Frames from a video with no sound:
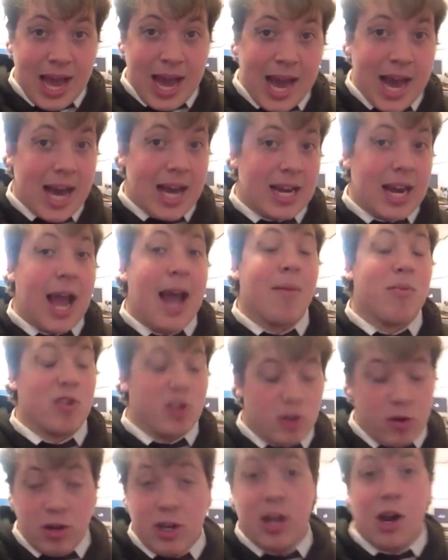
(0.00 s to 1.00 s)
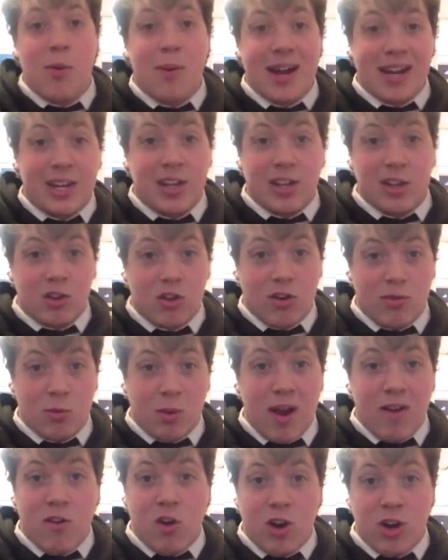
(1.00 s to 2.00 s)
had absolutely no editing
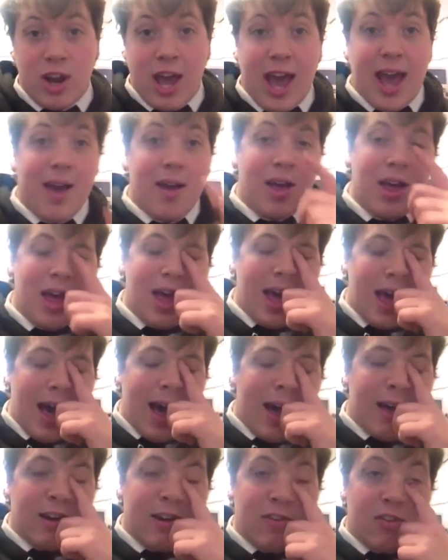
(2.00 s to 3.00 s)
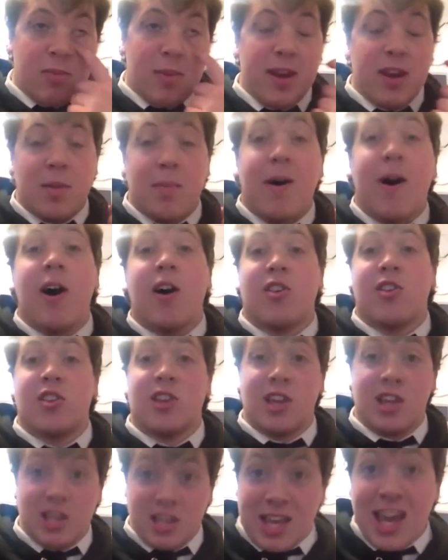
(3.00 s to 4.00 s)
software on there, and I've spent the past
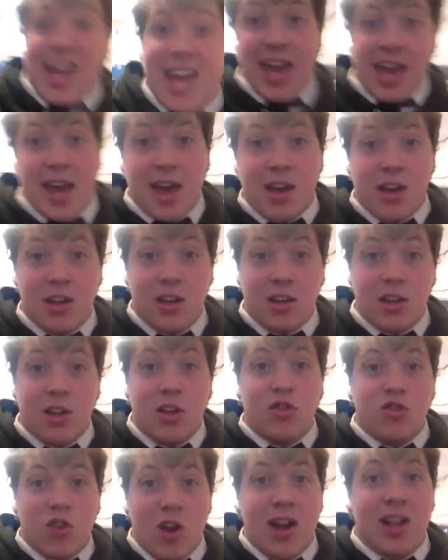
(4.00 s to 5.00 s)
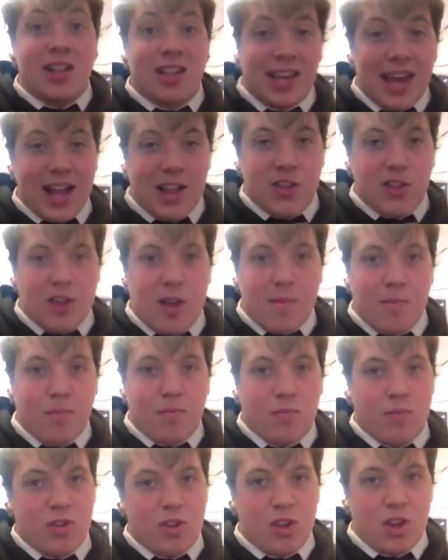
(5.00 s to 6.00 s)
year trying to get some.
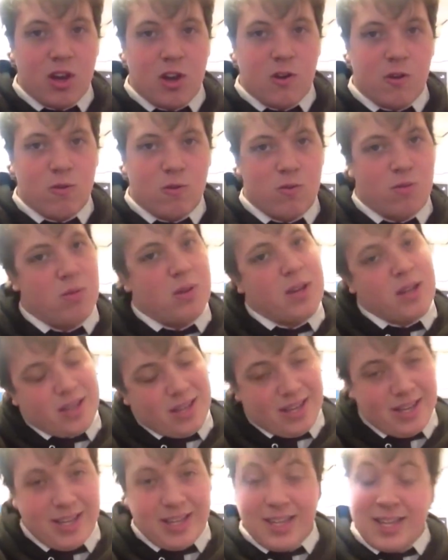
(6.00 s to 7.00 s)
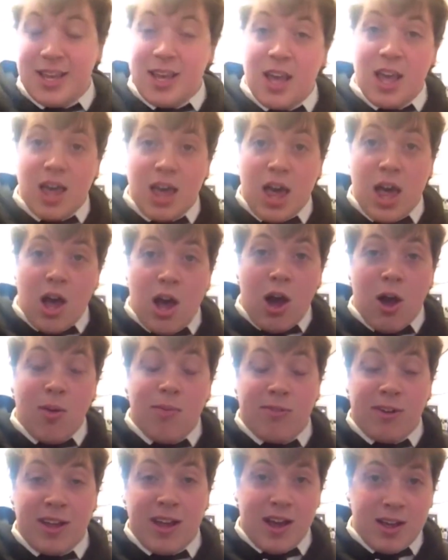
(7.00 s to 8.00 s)
So
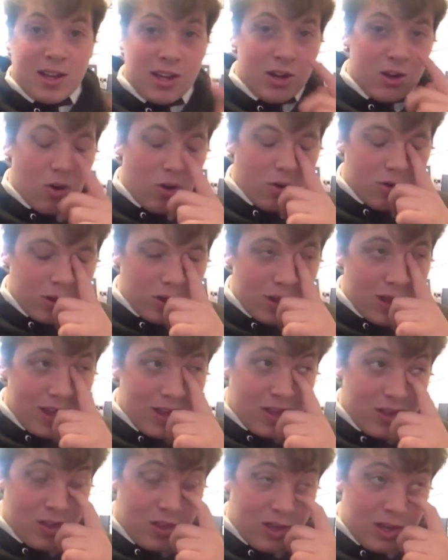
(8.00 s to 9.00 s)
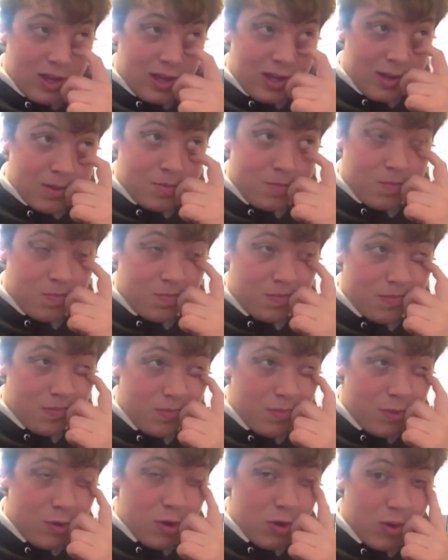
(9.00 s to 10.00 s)
hopefully I can knock this
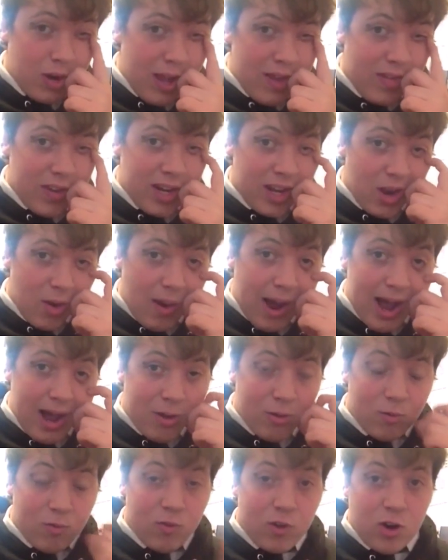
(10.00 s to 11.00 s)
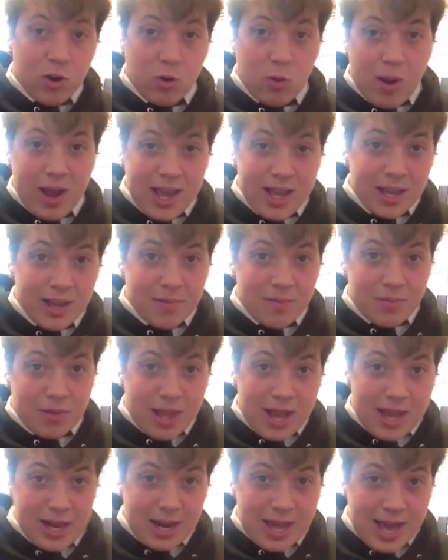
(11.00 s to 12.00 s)
New Day video out real quick
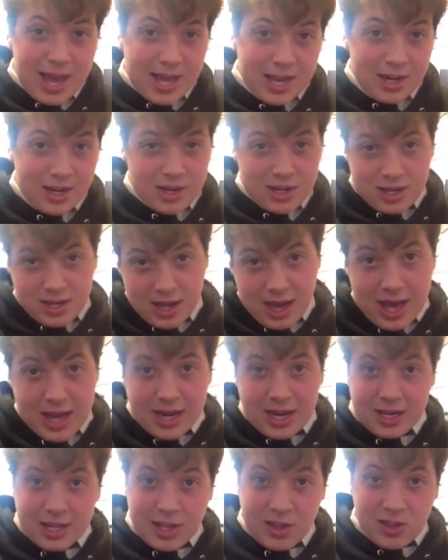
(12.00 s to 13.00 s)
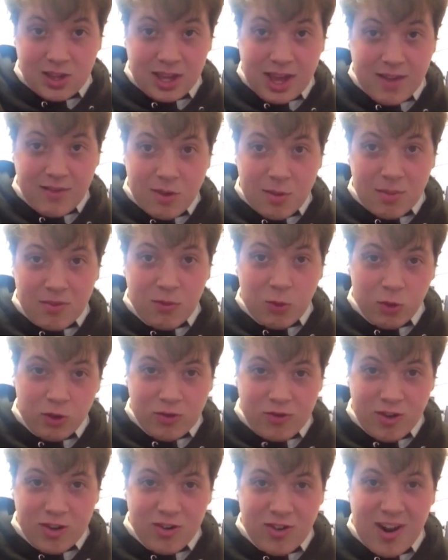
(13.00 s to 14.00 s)
and then edit this together before
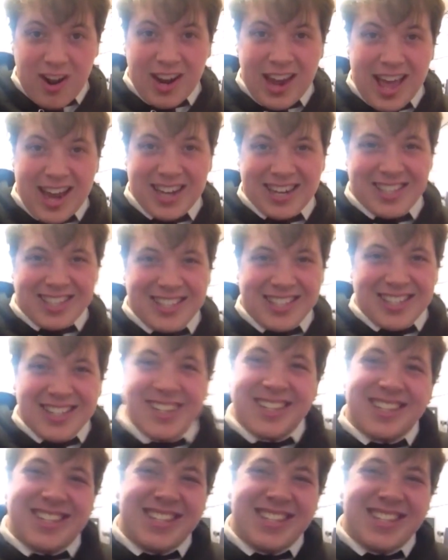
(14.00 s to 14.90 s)
the free trial ends.